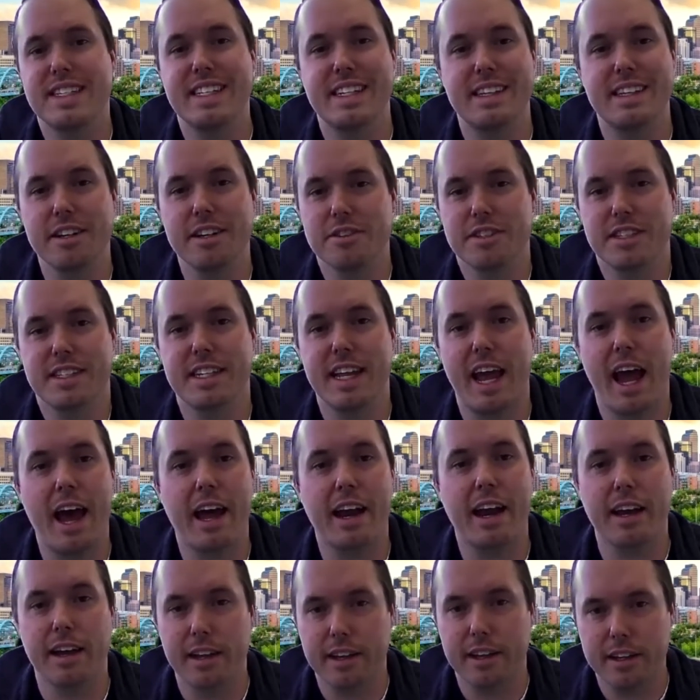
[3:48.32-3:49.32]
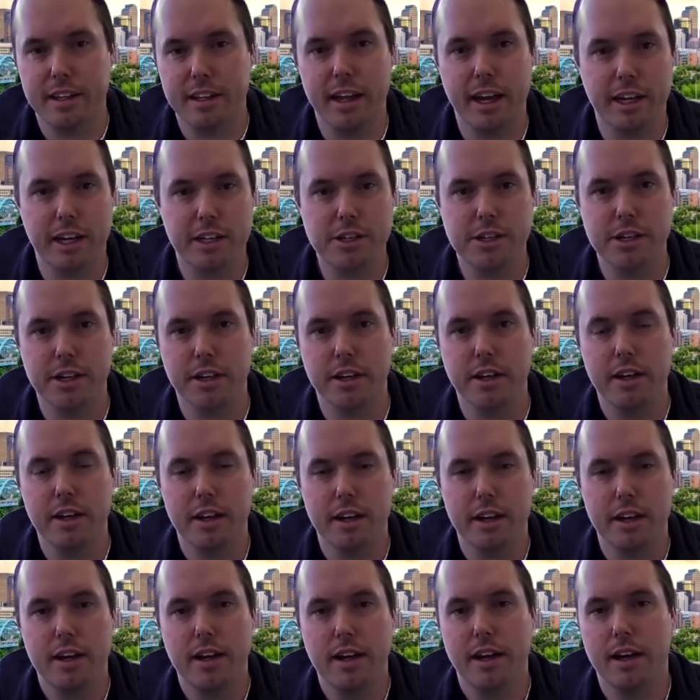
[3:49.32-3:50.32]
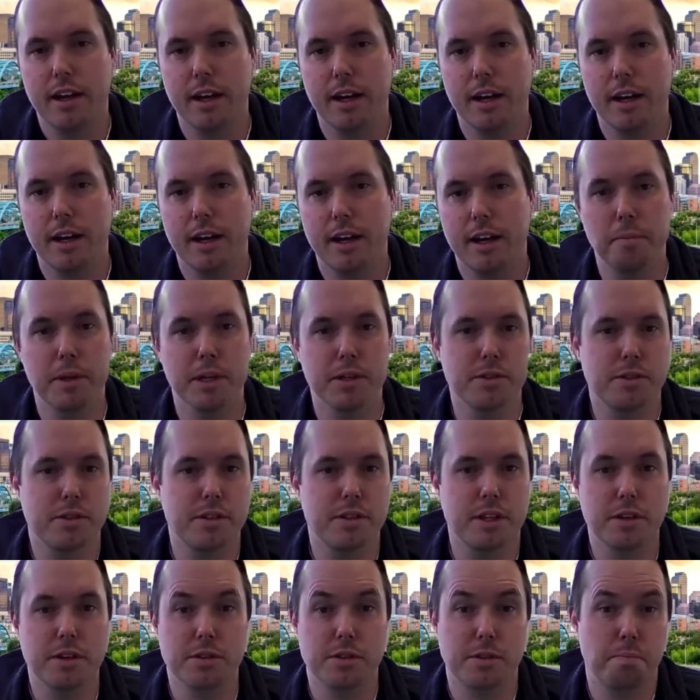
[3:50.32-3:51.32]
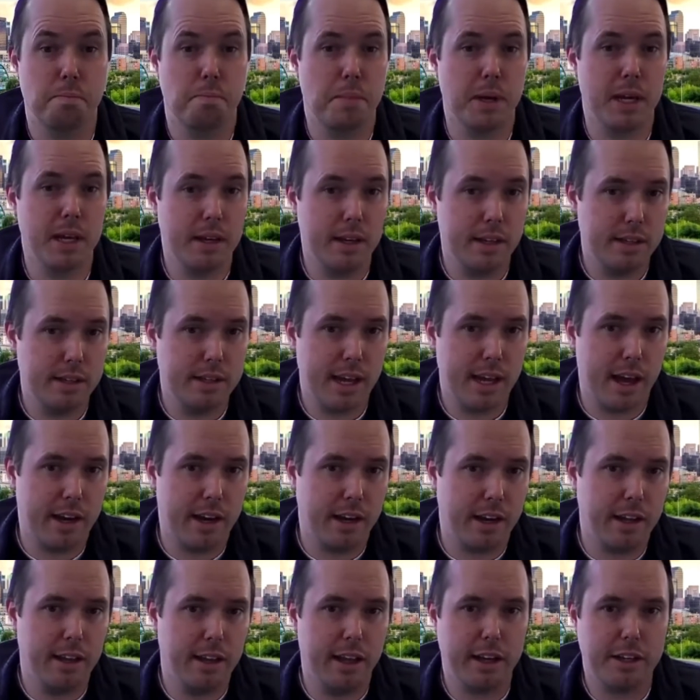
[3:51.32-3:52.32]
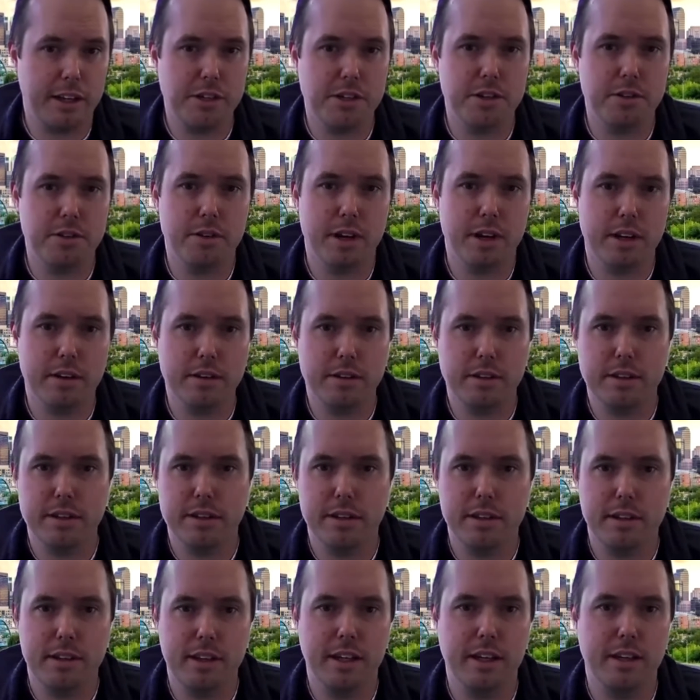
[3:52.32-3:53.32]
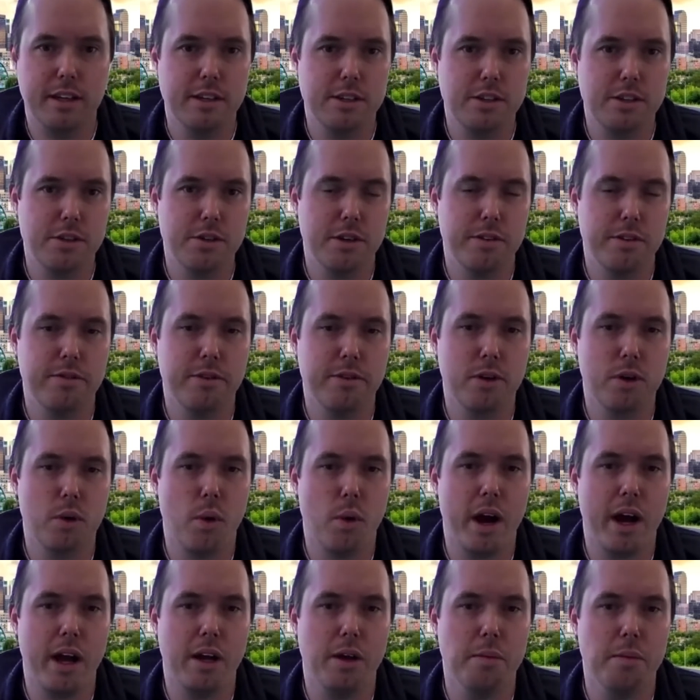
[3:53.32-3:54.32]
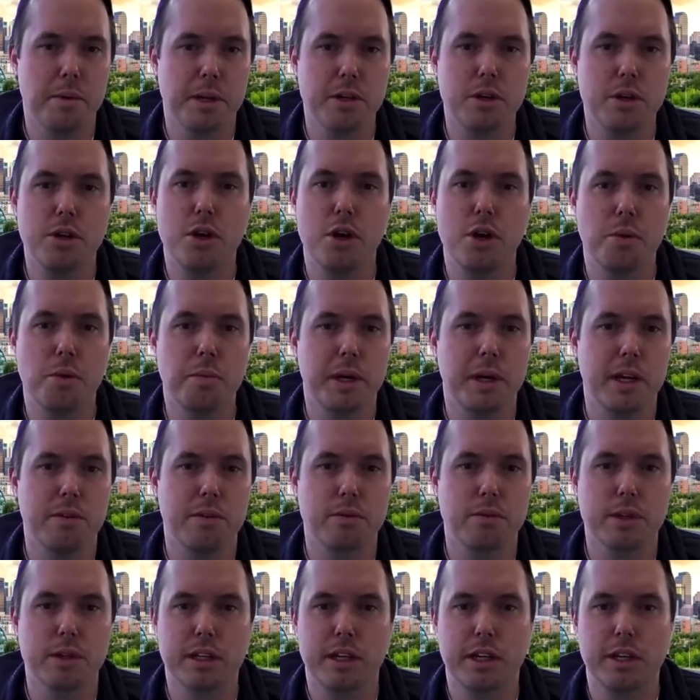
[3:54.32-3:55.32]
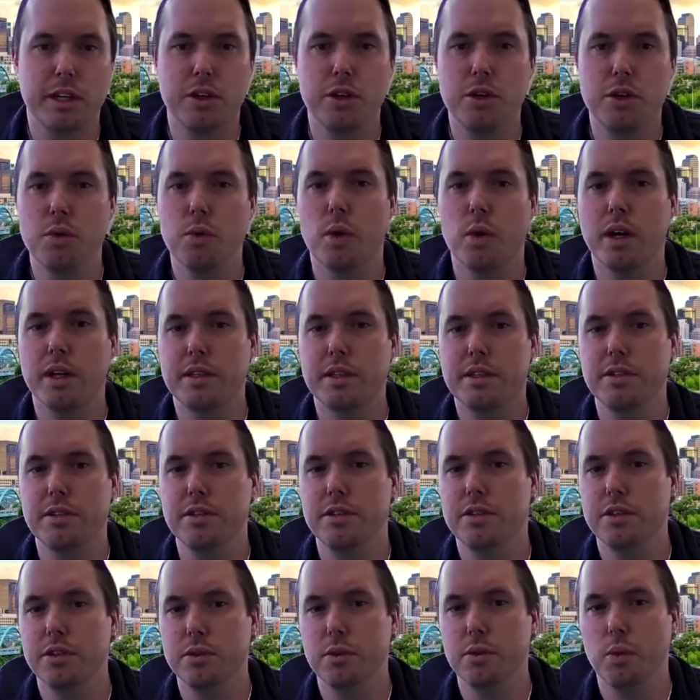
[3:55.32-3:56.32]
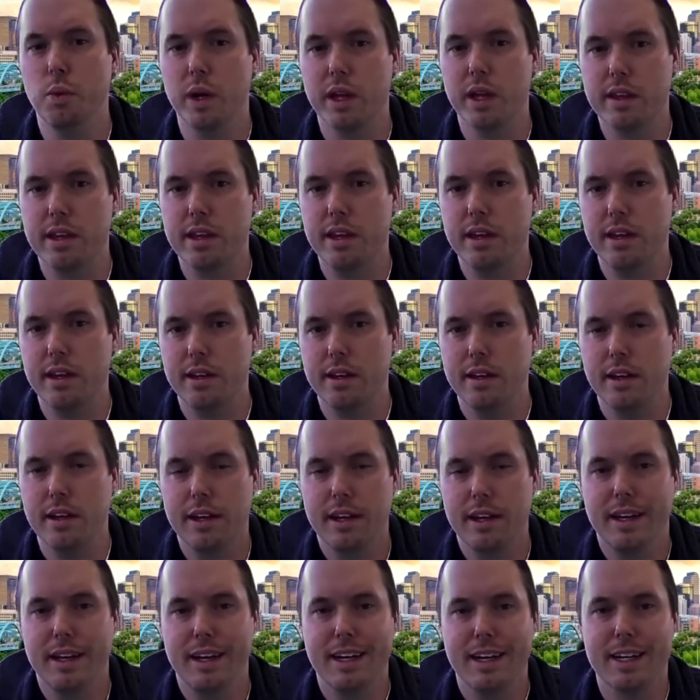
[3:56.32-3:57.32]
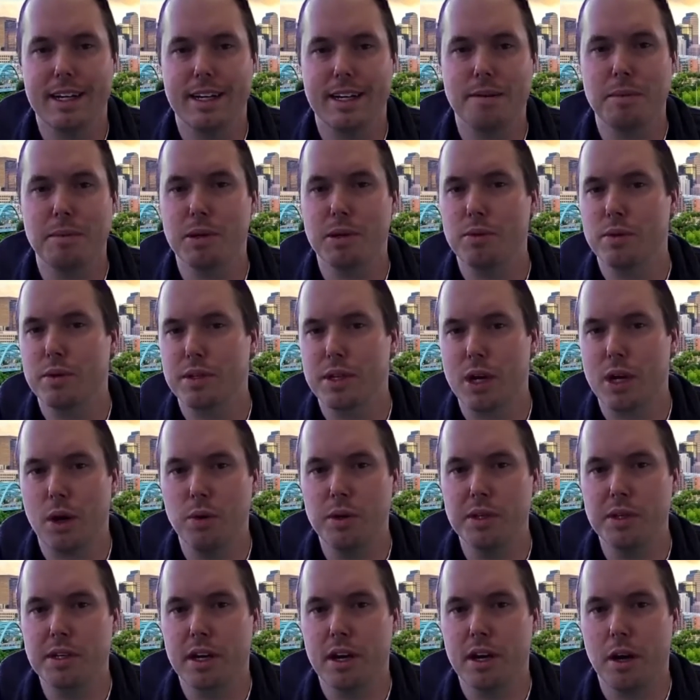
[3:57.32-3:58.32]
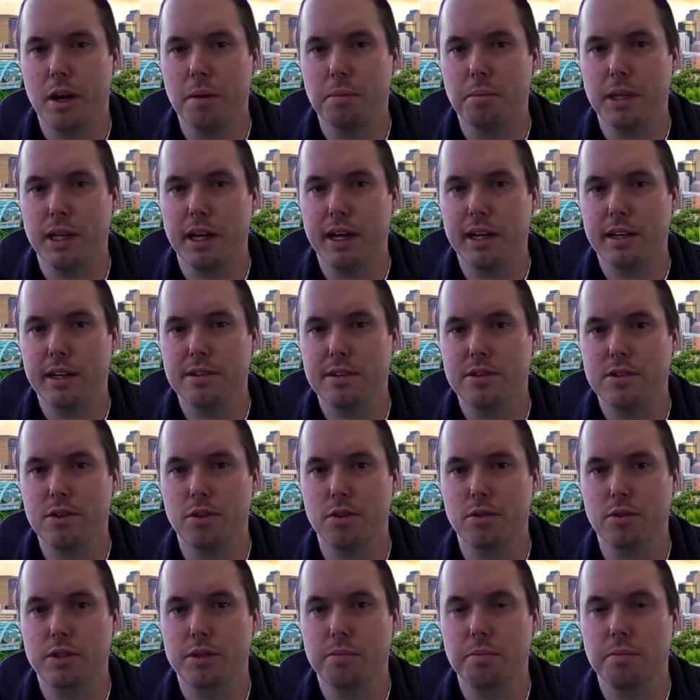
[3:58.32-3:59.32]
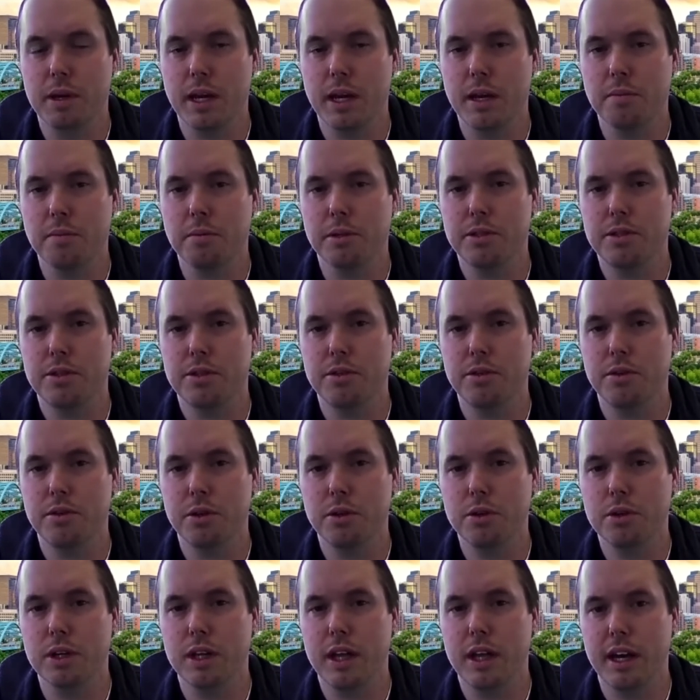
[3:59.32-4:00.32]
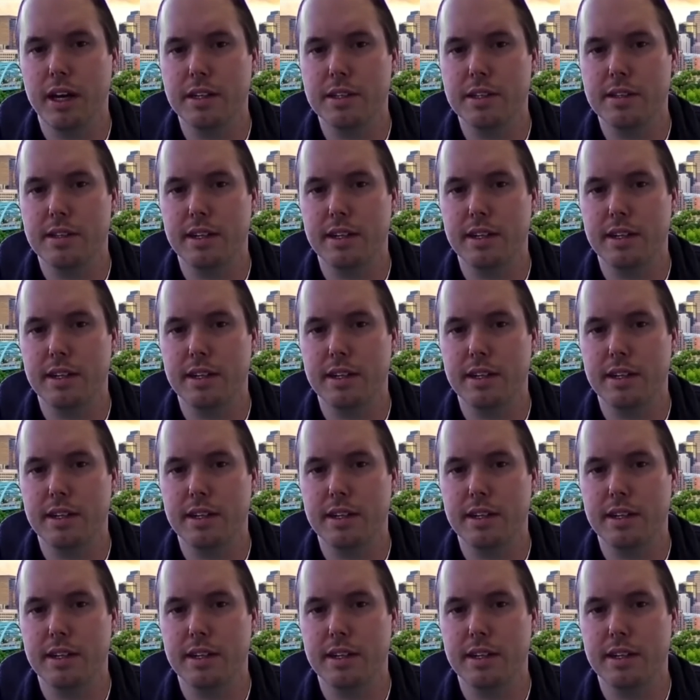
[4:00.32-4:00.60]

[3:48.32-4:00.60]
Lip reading: there's data collection. There's been data collection around the industry for a while, but nobody really knew what to do with it. It was always complex. So to be able to utilize